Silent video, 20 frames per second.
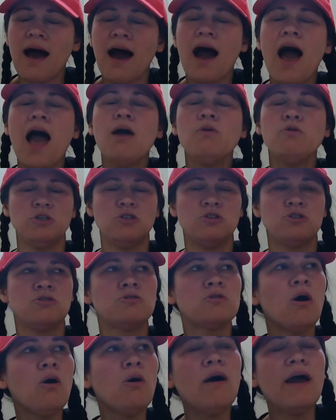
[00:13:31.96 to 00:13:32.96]
I was
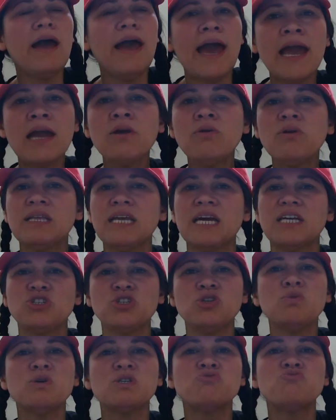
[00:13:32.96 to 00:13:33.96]
so angry that
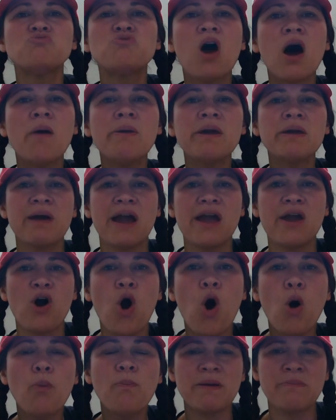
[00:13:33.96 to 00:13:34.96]
she was robbing my
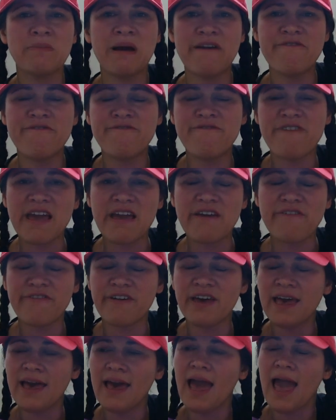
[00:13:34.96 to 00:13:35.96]
hope and my
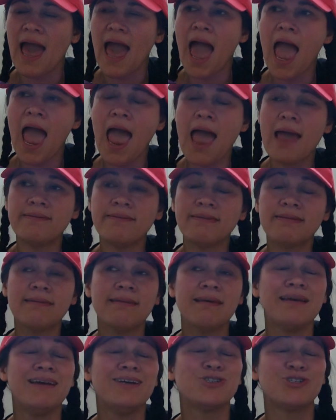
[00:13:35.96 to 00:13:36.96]
faith. And
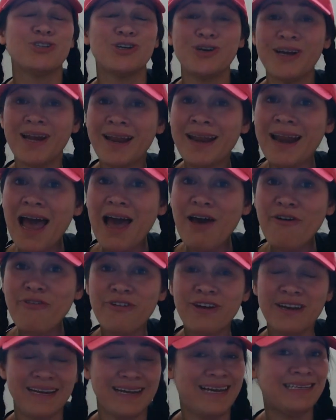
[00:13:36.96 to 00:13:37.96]
sure
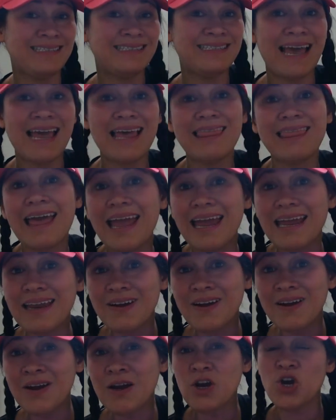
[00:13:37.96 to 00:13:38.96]
enough, a day
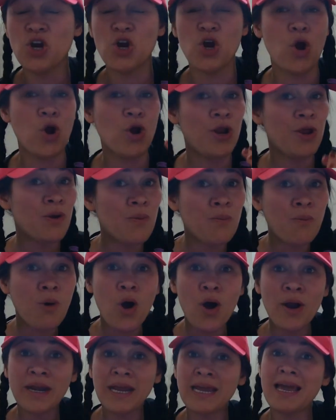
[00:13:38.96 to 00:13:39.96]
later, early in the
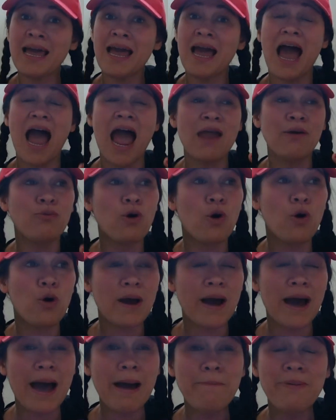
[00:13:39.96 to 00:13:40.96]
morning, I
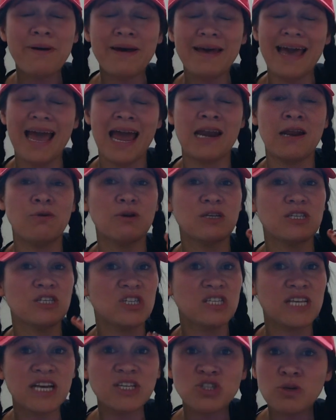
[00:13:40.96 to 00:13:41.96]
woke up, and it was
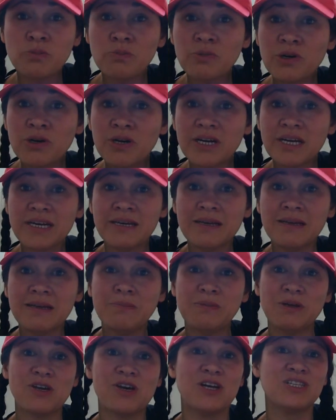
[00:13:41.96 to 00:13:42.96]
such a
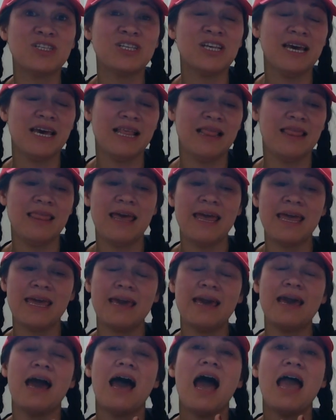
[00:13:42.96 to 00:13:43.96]
miracle, because
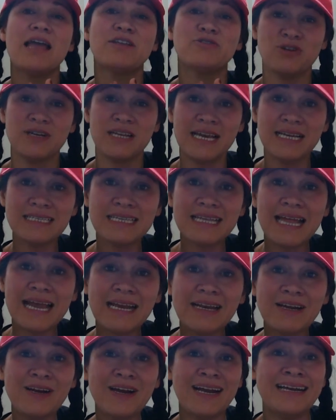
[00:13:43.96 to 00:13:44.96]
like 3 days
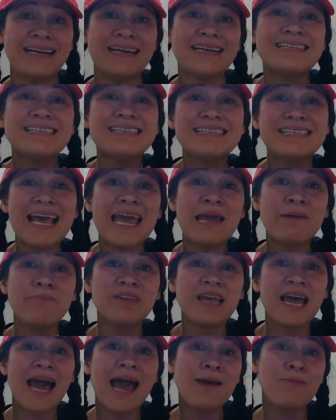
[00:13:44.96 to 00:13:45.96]
later, in the same
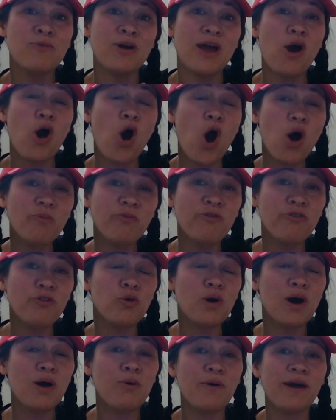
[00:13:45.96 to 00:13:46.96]
time where hope
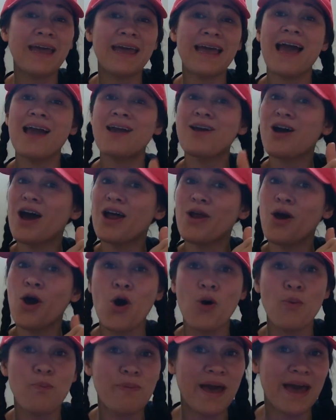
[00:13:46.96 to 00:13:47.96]
flew away, I got
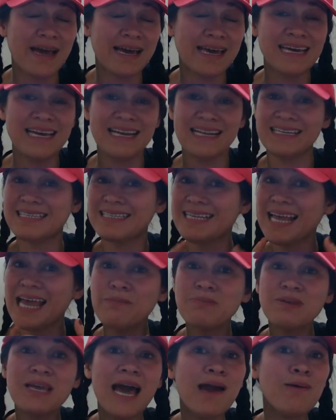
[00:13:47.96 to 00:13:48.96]
hope back. The
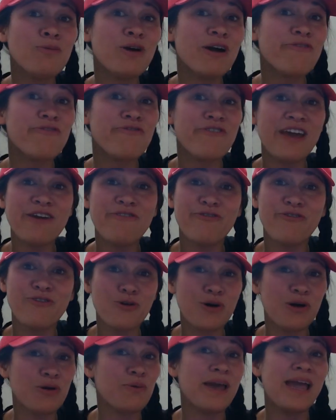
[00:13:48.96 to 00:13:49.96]
same time where faith
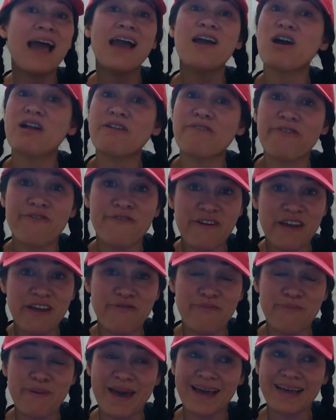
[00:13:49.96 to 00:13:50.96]
flew away, I got
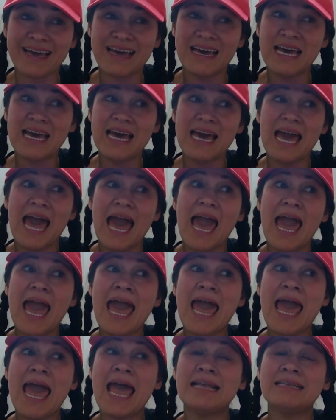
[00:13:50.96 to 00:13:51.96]
faith back.
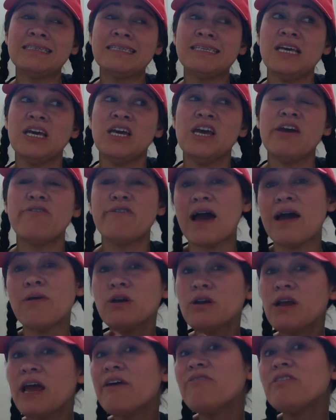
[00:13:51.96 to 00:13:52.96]
And if I
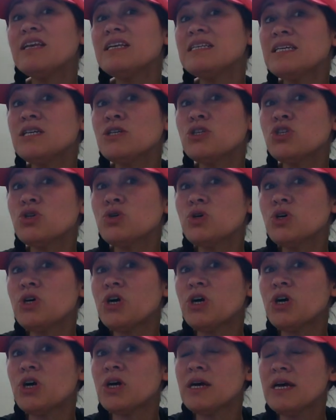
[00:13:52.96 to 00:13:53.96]
would have listened to
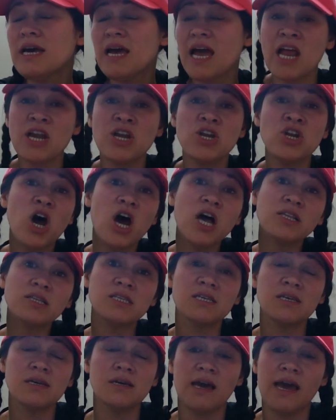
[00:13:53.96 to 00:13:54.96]
her and
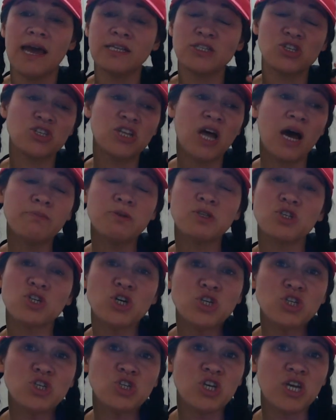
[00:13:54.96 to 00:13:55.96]
not and stopped
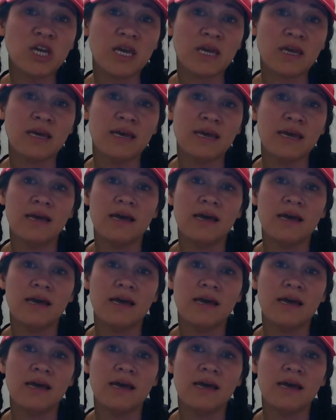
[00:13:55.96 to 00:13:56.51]
searching,